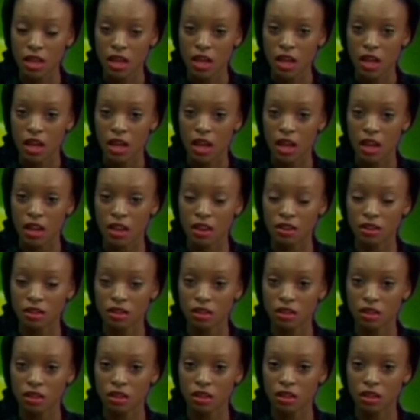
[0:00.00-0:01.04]

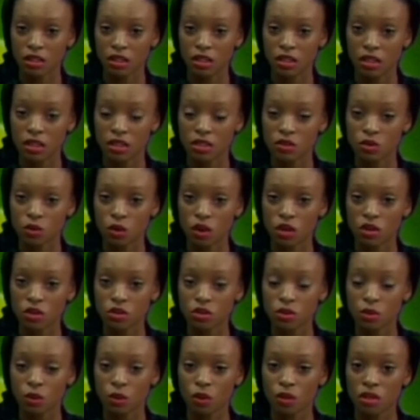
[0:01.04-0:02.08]
And he is
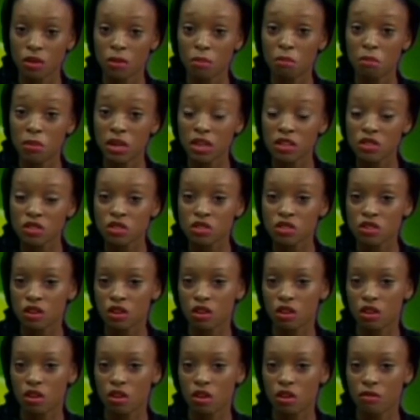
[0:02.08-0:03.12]
also the
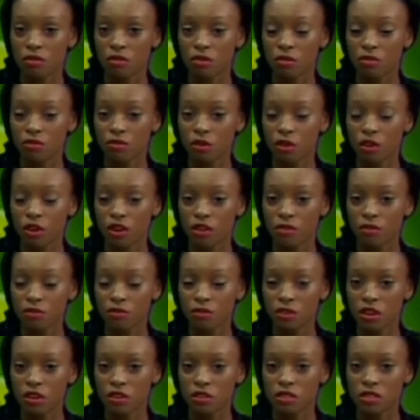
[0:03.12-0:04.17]
Minister of Foreign
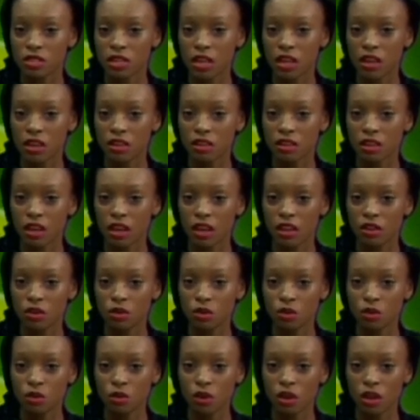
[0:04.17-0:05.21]
Affairs. And I
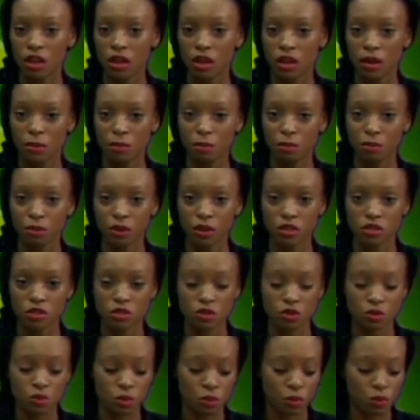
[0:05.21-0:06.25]
know
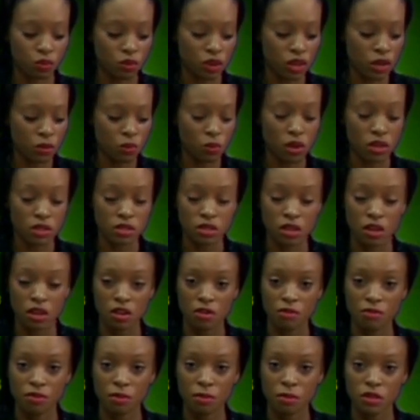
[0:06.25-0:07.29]
persons would really want to
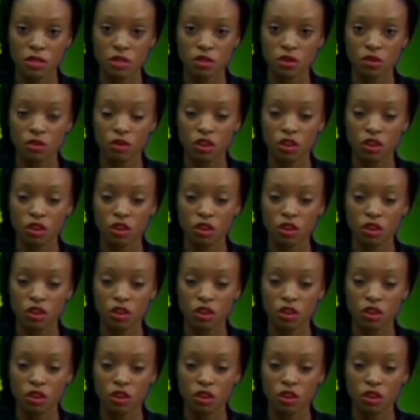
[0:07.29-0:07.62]
hear from Mr.